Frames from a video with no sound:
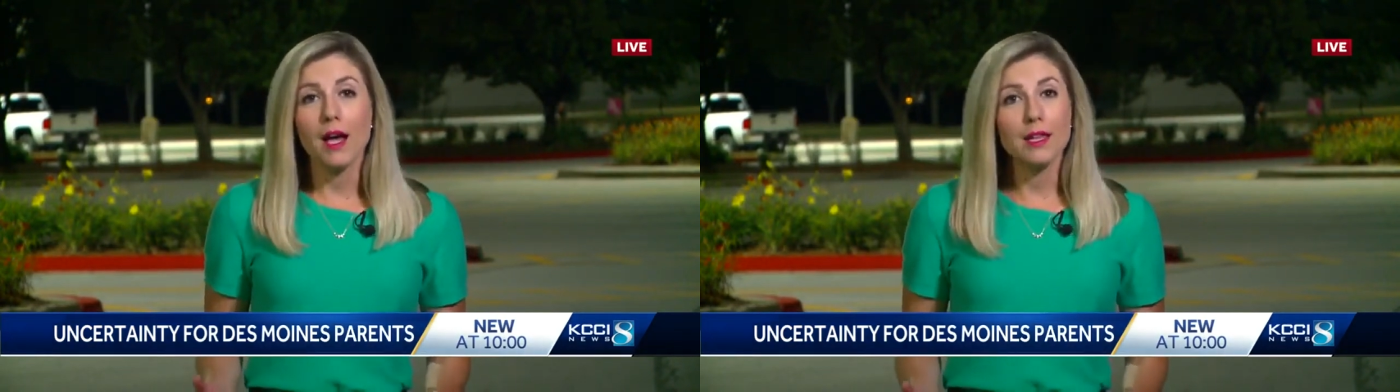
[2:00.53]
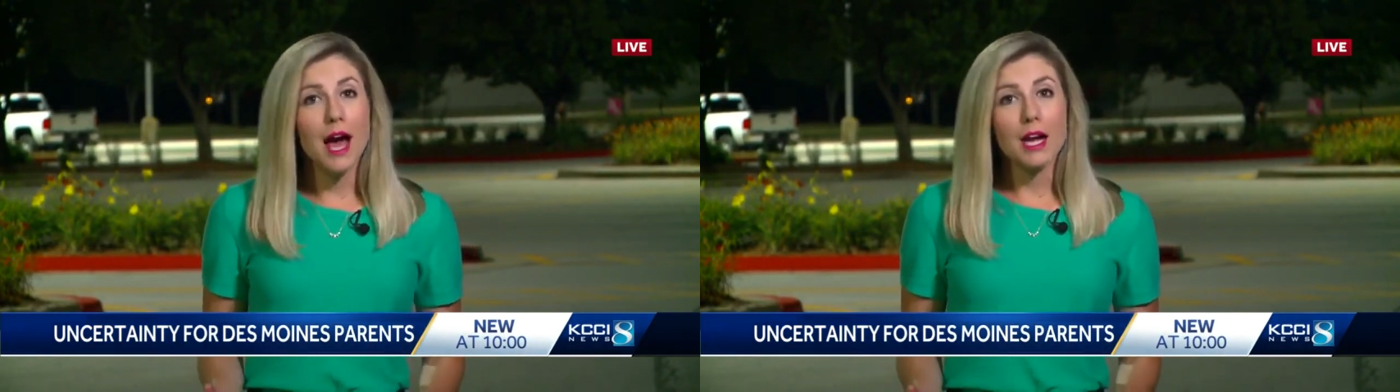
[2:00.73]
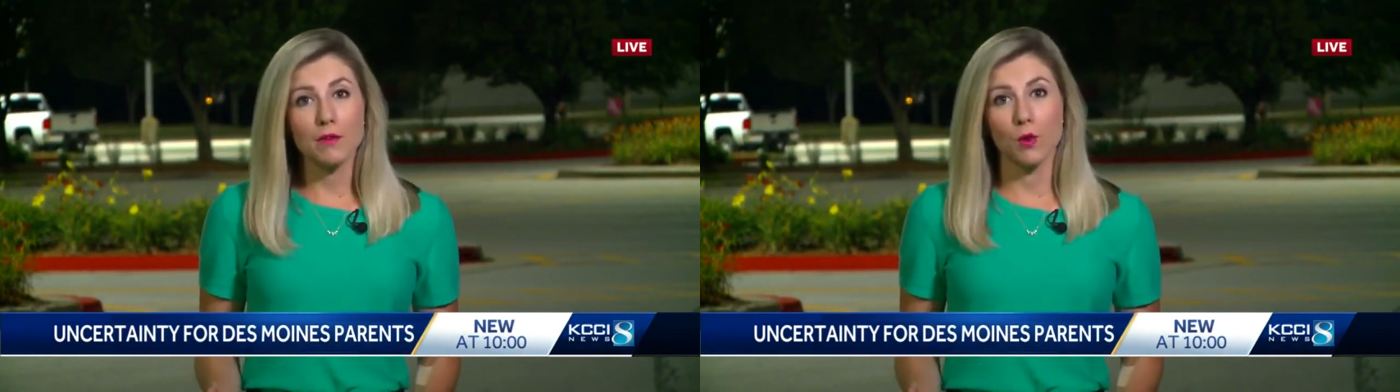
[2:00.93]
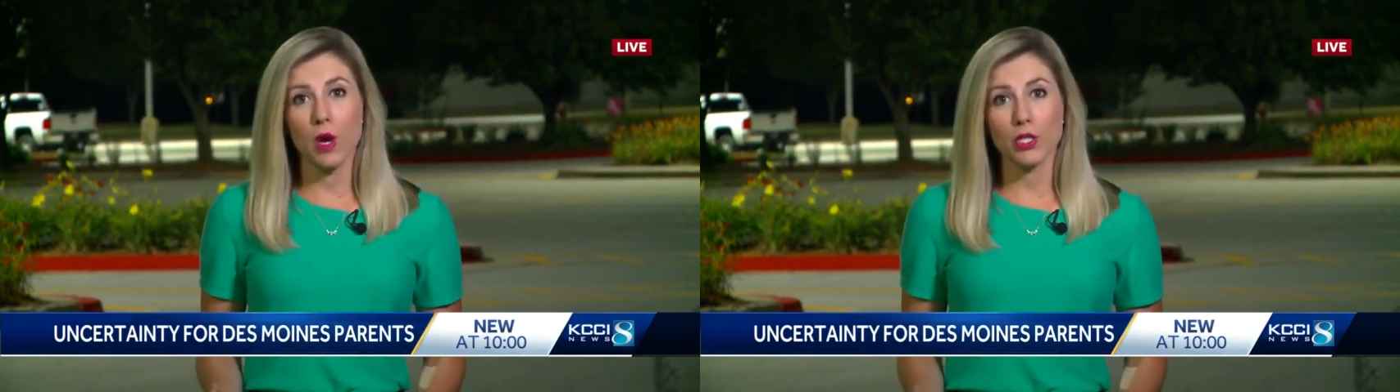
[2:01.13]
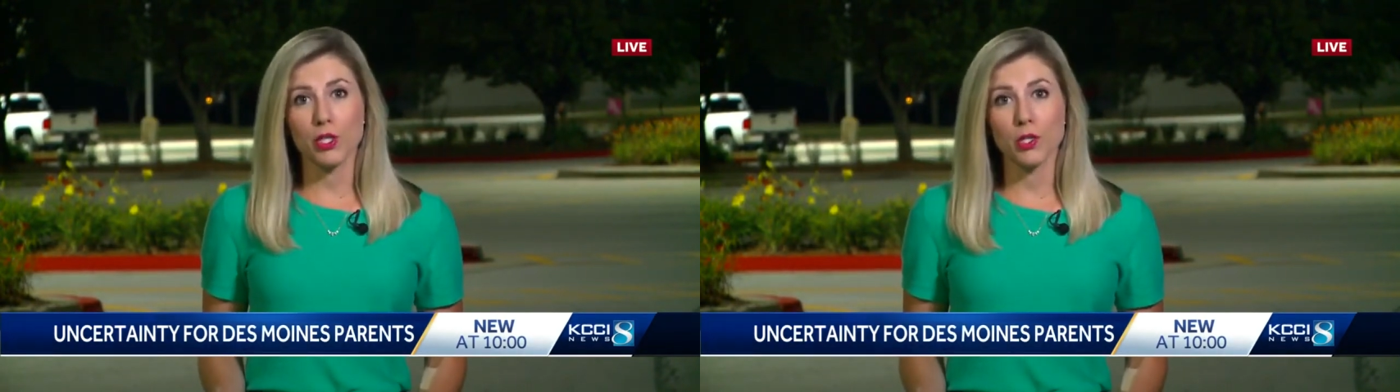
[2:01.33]
A lot of
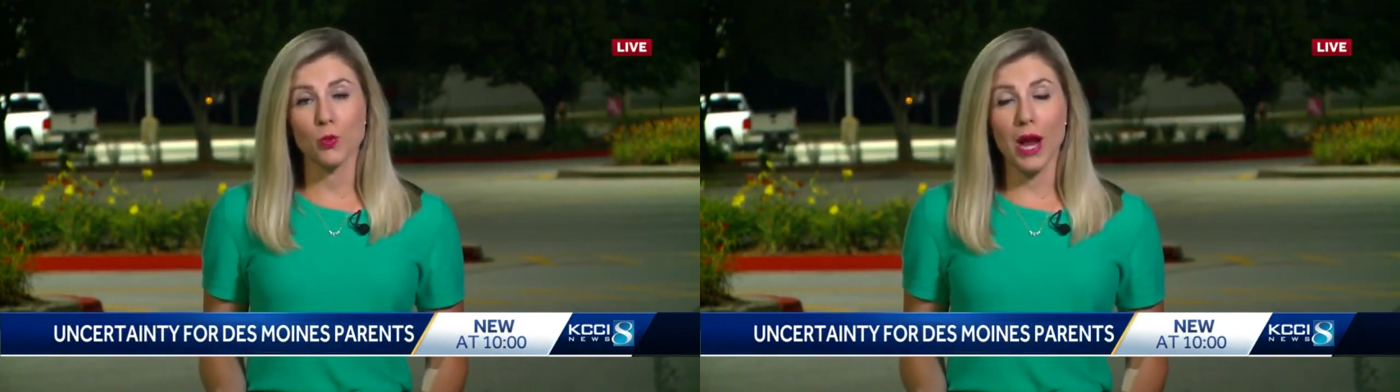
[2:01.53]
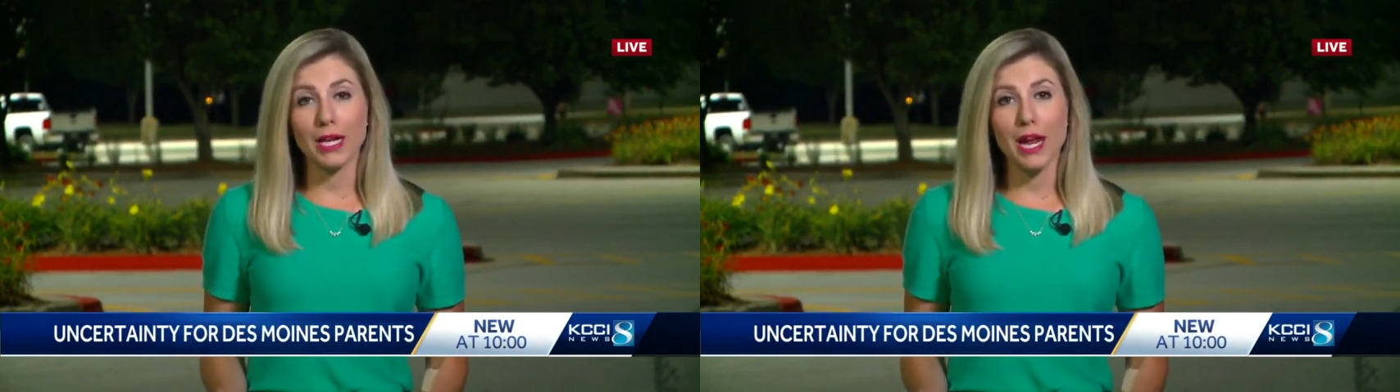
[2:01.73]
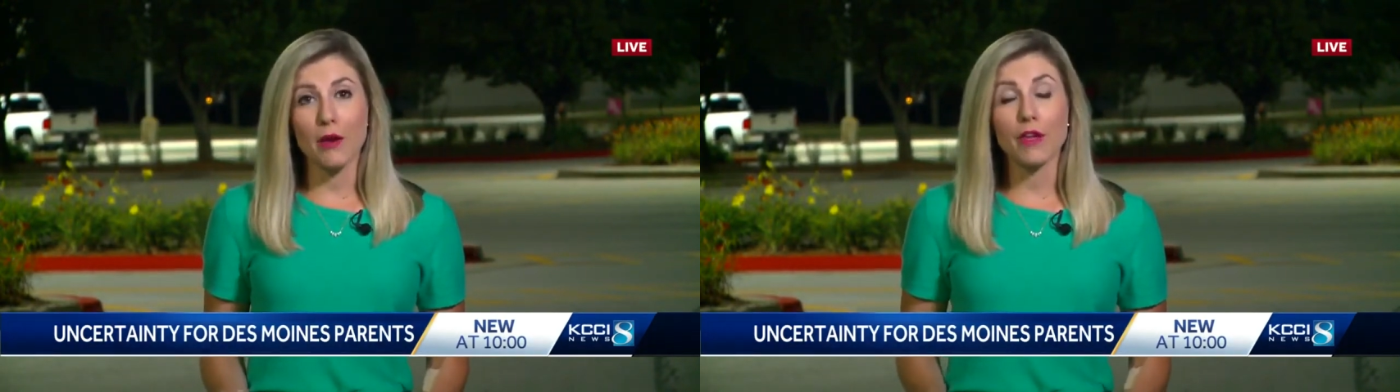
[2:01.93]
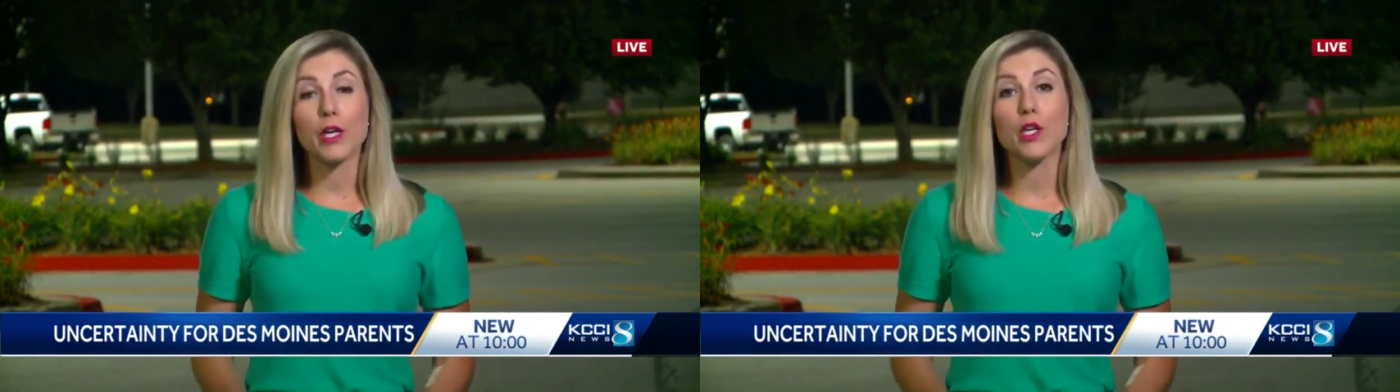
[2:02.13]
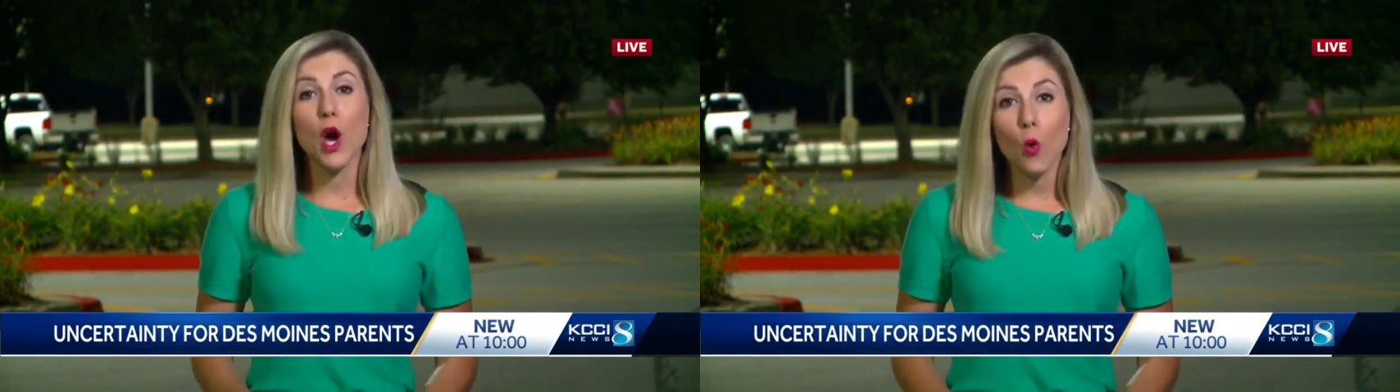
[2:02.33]
questions right now
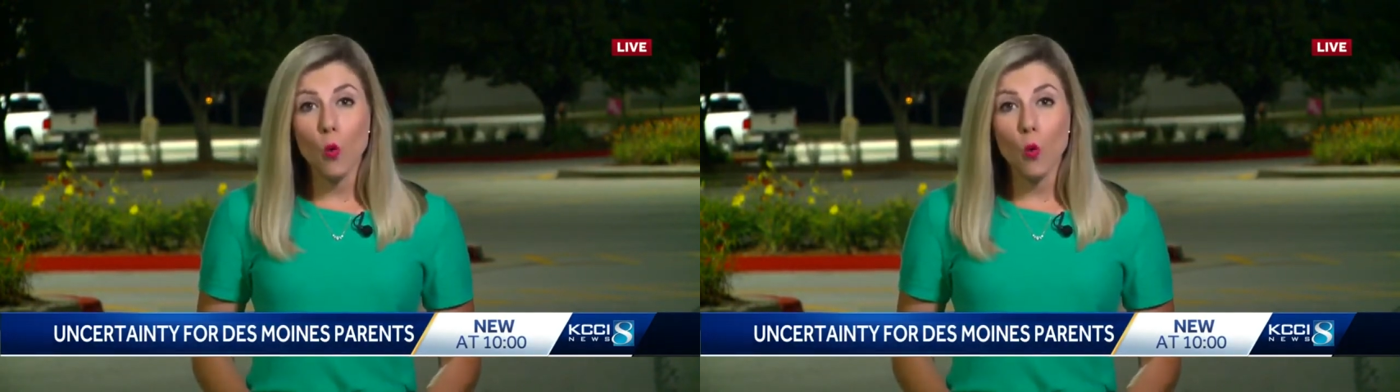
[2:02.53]
that